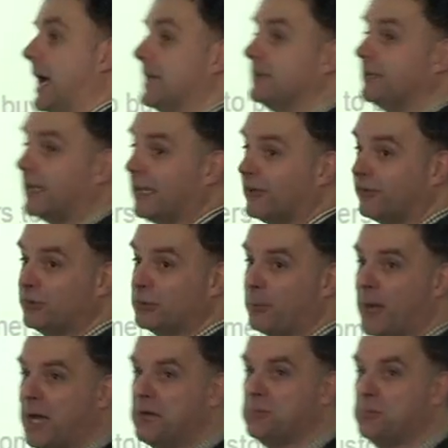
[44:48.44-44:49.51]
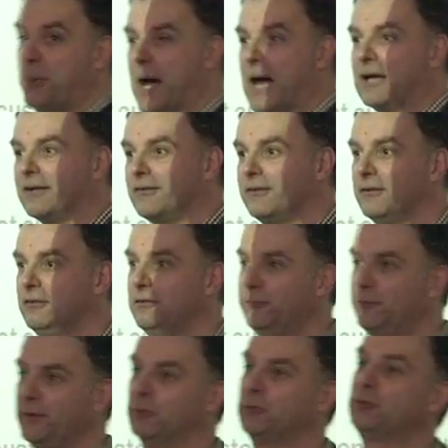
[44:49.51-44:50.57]
and an extra £1 back, so you'd
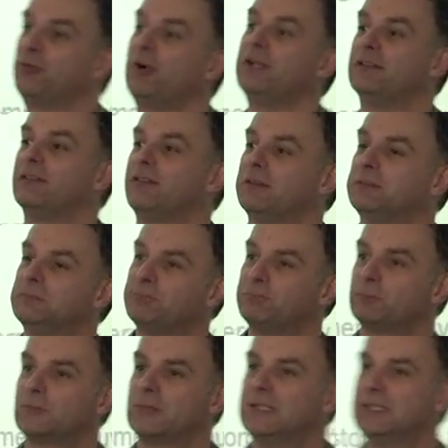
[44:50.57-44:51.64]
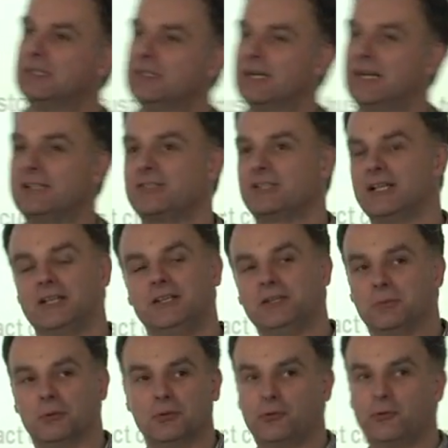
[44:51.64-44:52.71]
feel great. actually
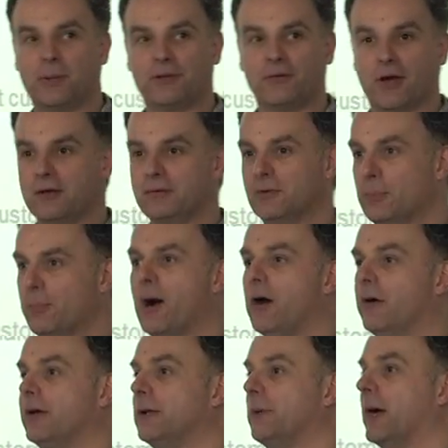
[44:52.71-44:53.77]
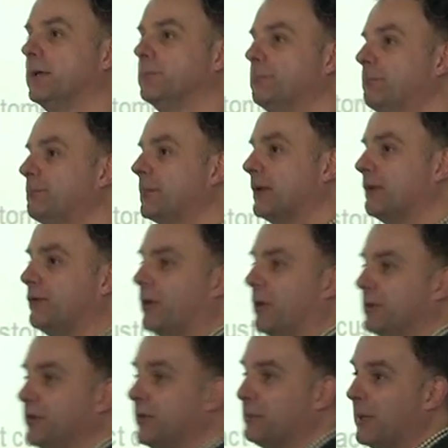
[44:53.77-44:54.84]
you all spent it over the bar anyway, so
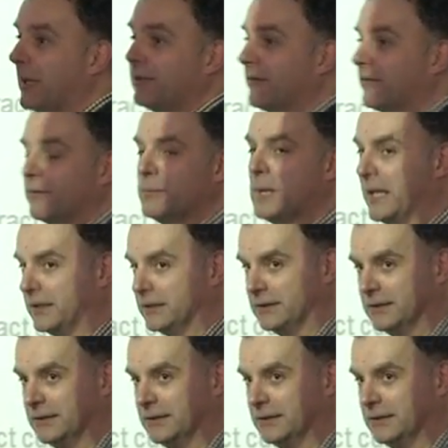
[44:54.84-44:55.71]
it didn't matter to me.